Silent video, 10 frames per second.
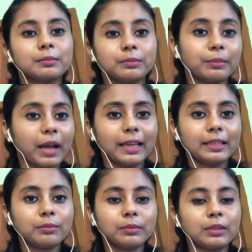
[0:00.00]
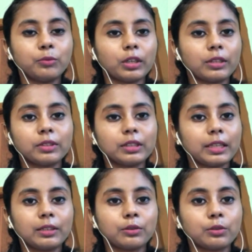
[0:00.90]
buy whatever
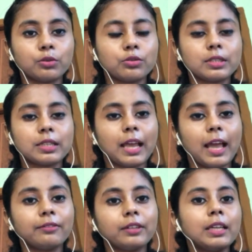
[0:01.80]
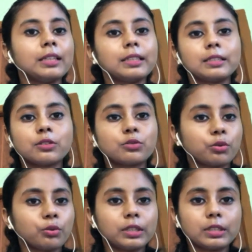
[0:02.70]
they clothes they have, they just
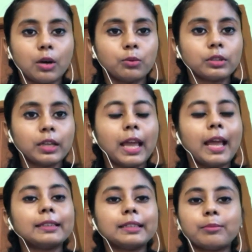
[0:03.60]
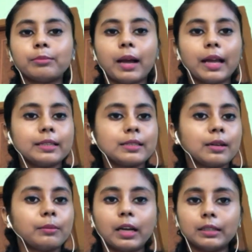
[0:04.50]
throw it out and they buy
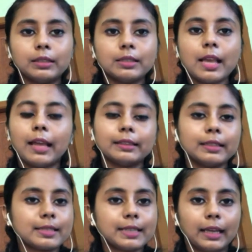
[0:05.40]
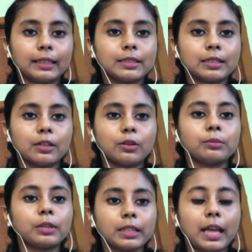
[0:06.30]
some others and they stack it
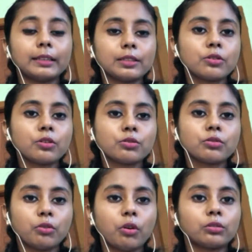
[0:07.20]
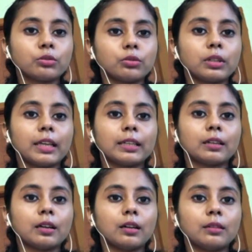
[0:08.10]
around. But that is also not good. Like,
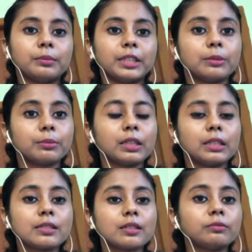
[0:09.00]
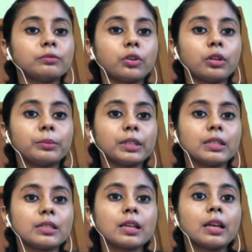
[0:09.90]
minimalism for
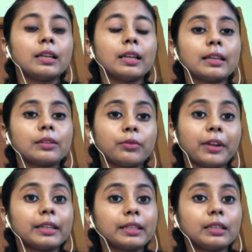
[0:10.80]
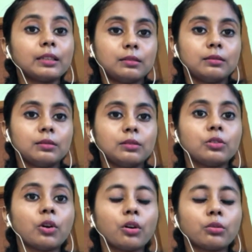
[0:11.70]
me is like wearing
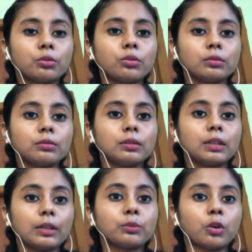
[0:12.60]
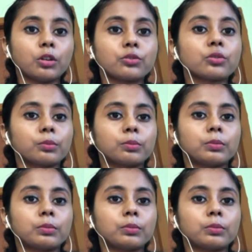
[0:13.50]
your own like wardrobe.